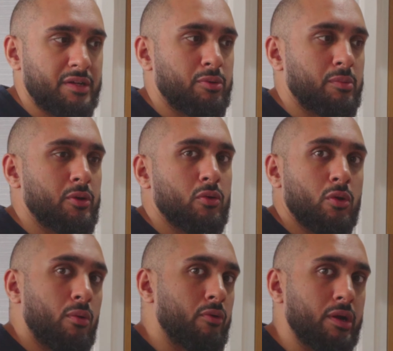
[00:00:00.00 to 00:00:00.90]
I'd probably go
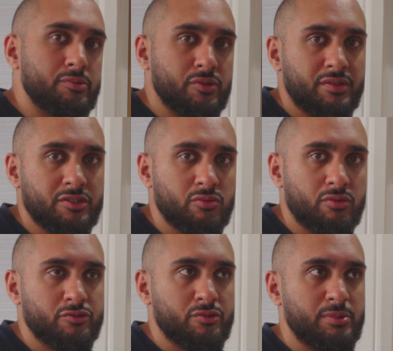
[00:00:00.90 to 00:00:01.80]
lower reps on this
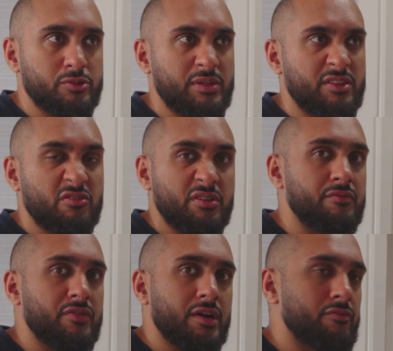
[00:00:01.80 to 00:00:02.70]
one, so between 3
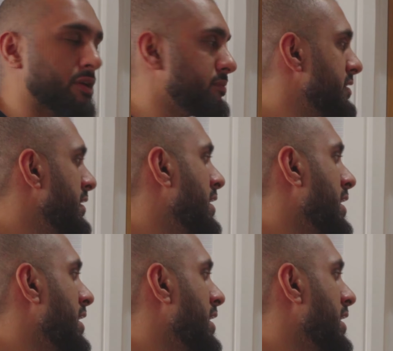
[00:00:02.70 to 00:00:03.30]
and 5 reps,